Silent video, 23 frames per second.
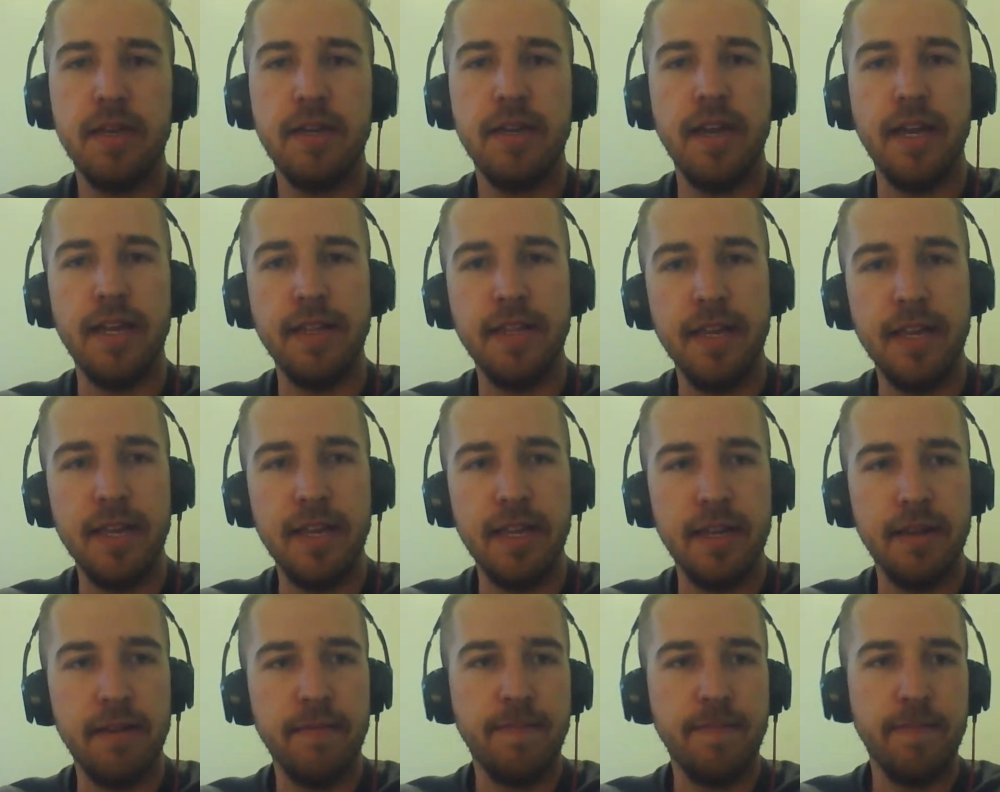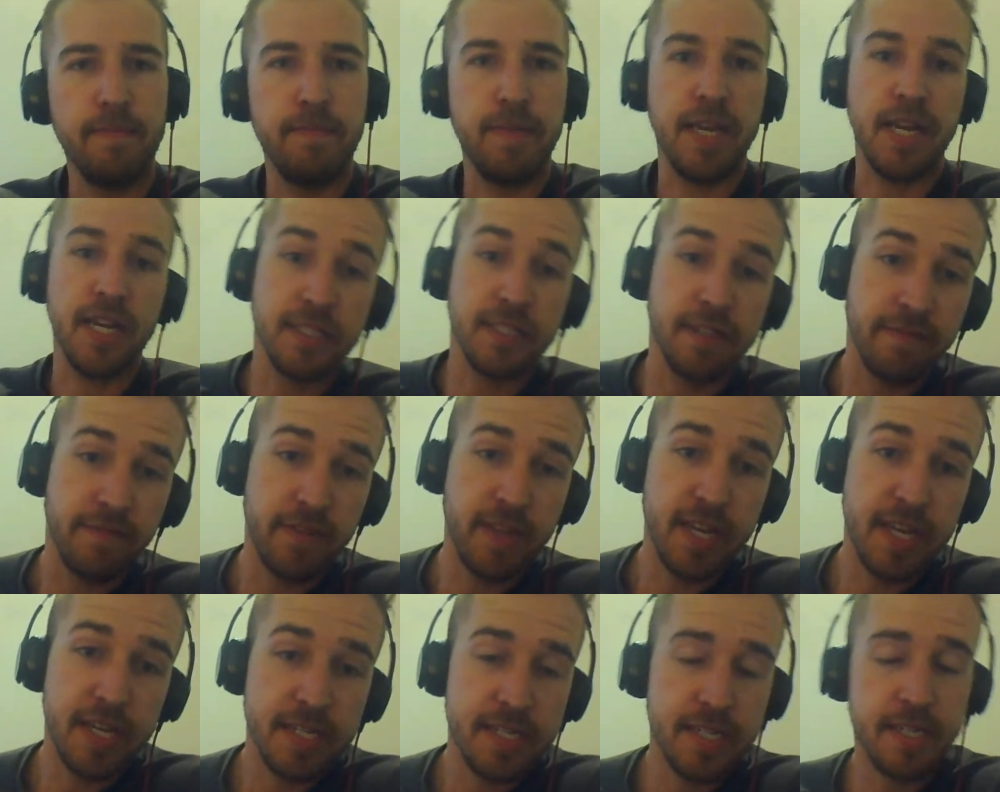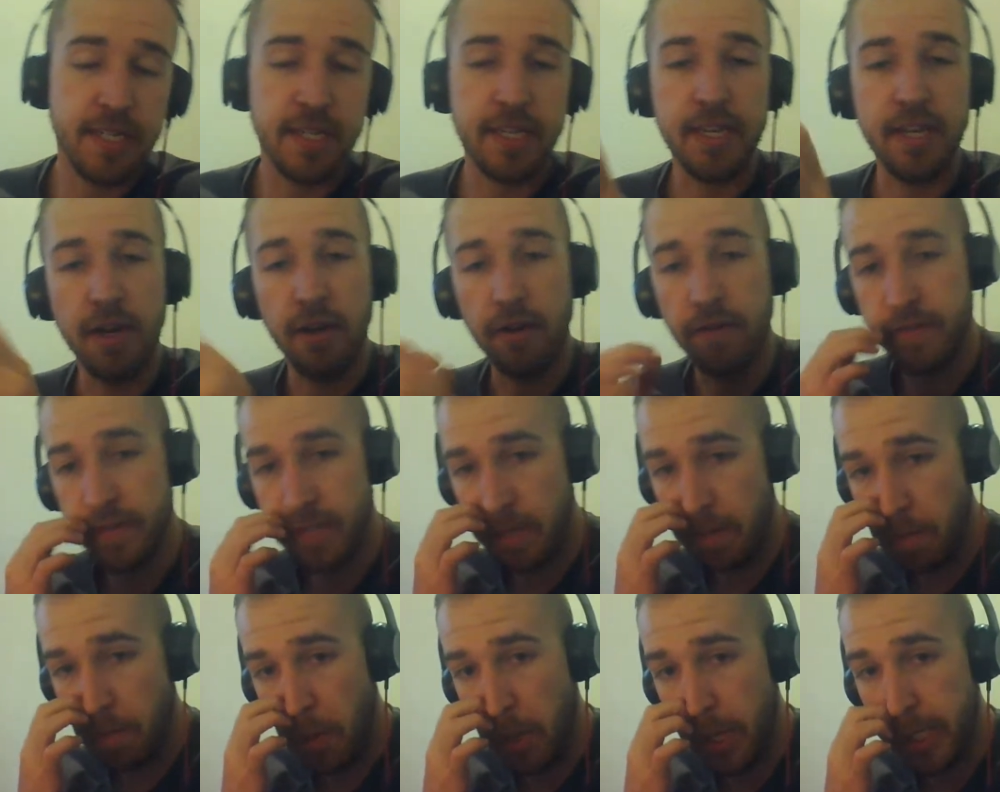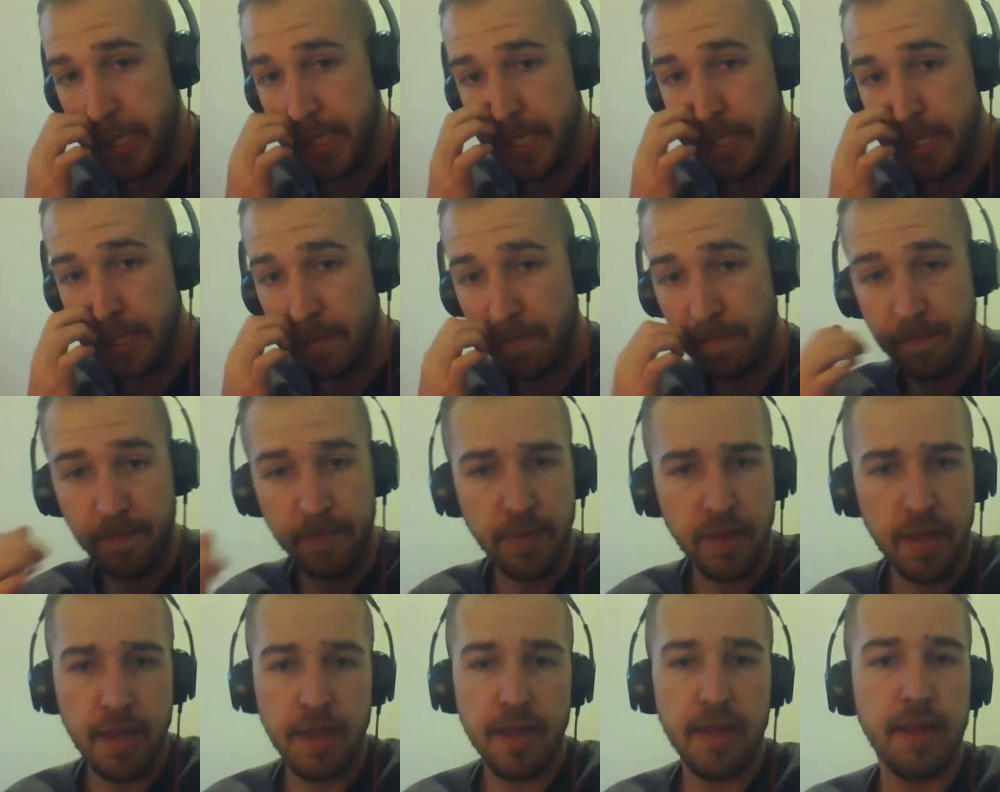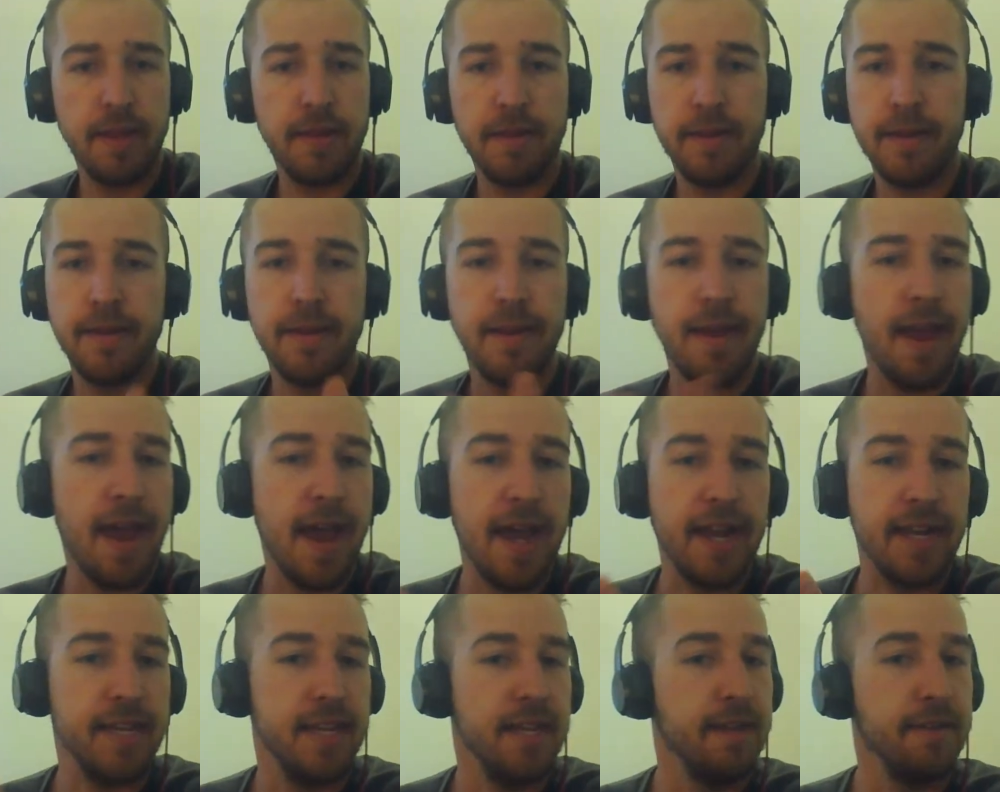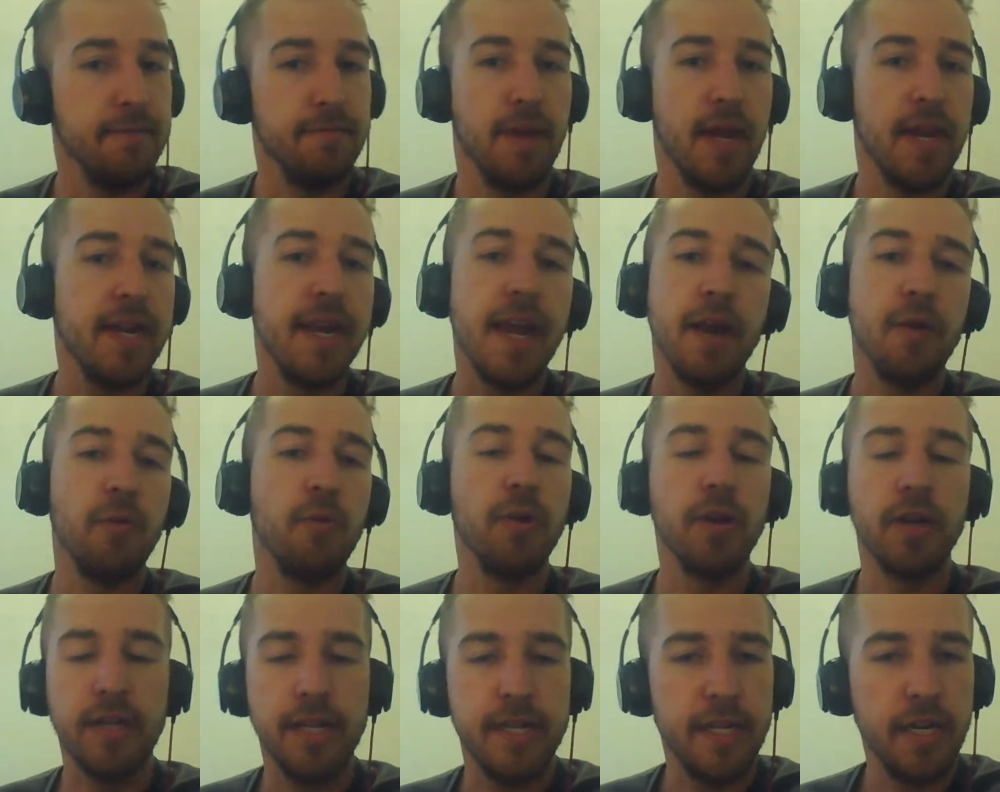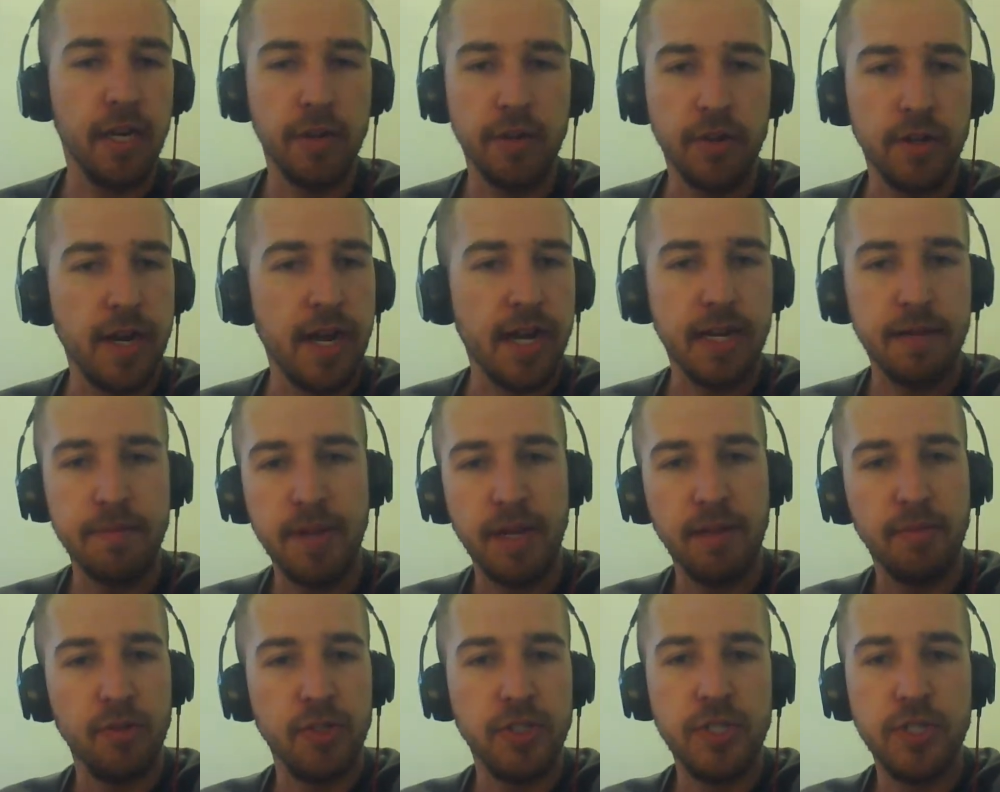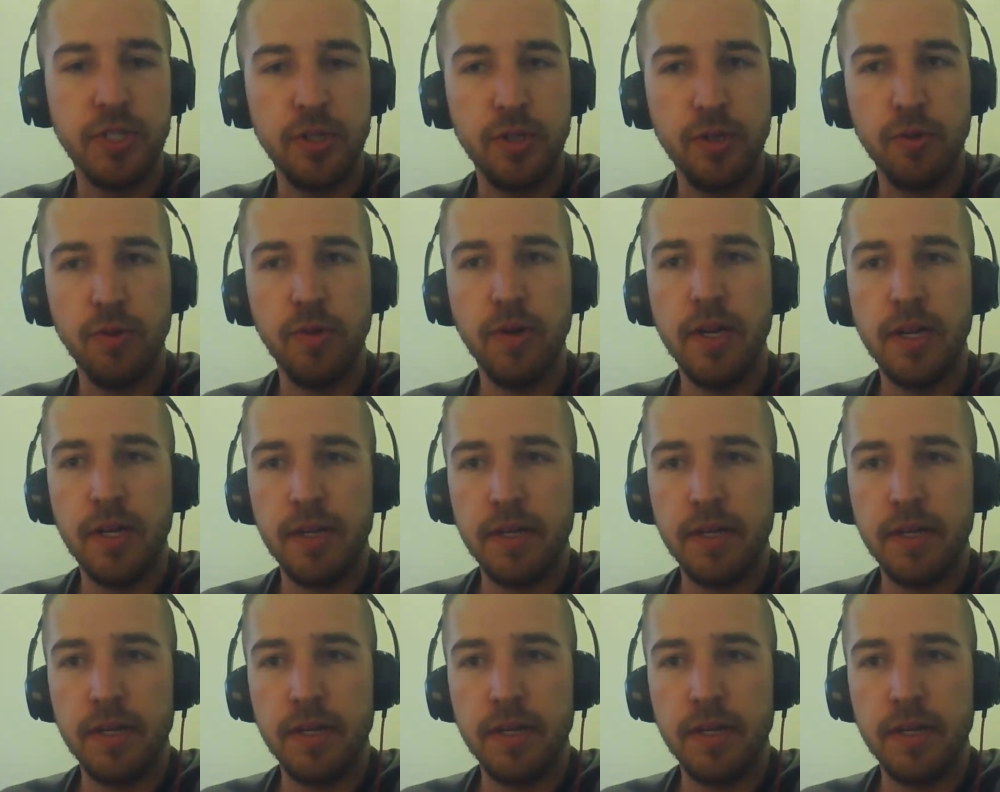And then because of this, if someone is hacking my network, they're not going to be able to